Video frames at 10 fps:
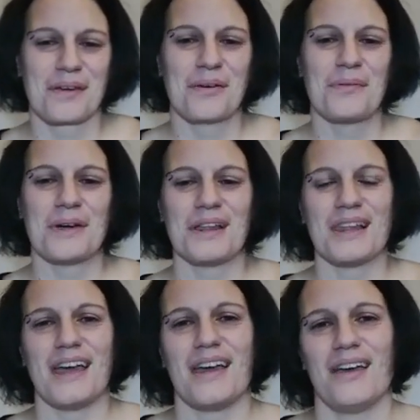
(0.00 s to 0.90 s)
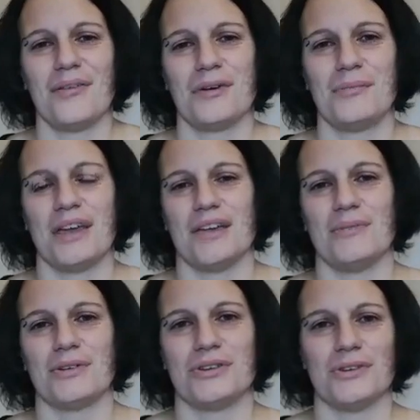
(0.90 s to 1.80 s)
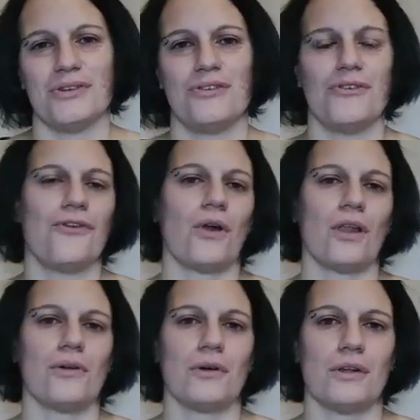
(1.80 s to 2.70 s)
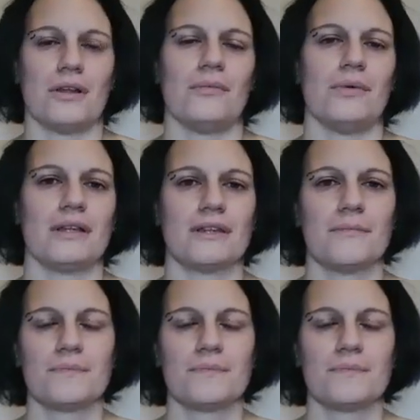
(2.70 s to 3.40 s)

will be able to follow a little bit.